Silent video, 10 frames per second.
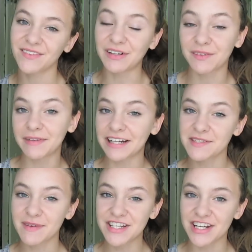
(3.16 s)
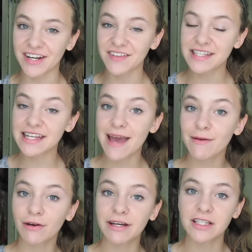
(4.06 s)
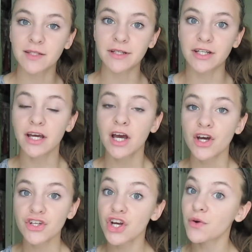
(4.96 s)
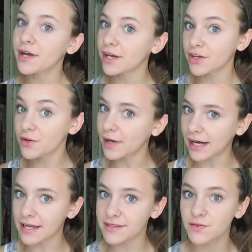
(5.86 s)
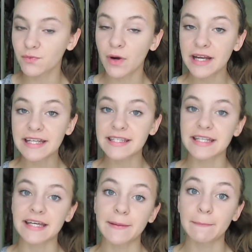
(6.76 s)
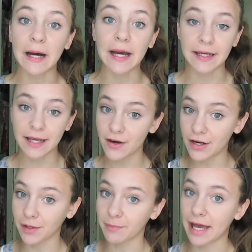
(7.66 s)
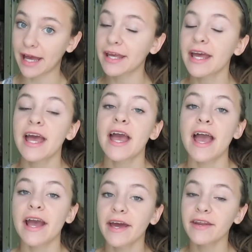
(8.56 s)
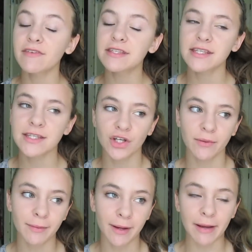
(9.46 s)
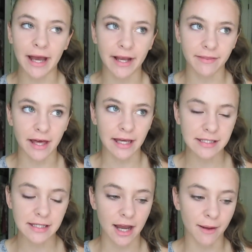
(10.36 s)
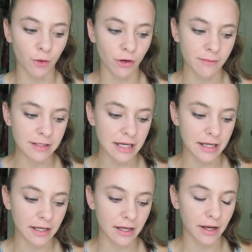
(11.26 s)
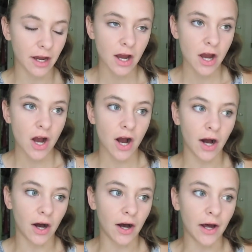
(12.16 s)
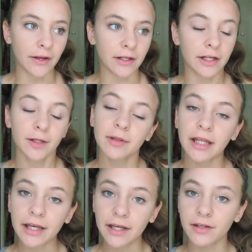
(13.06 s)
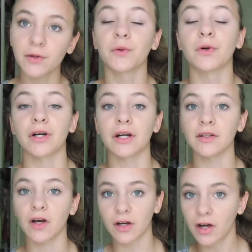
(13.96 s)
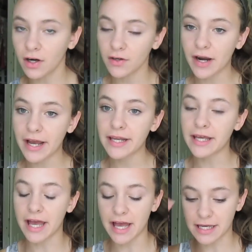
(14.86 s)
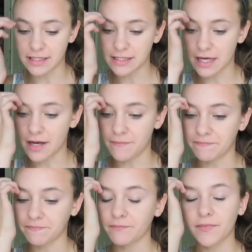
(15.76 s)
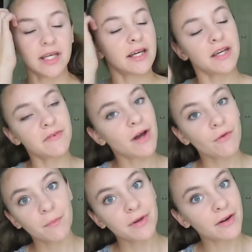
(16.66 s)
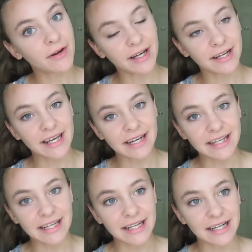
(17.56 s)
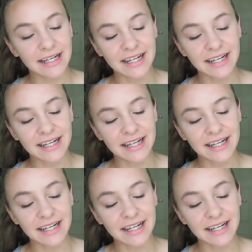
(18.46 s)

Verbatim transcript: Welcome back to my channel. Today I'm going to be showing you guys what is in my carry-on bag. And this is going to be my bag that I'm going to be taking on an airplane or a long car ride. And um, even though I won't be going on any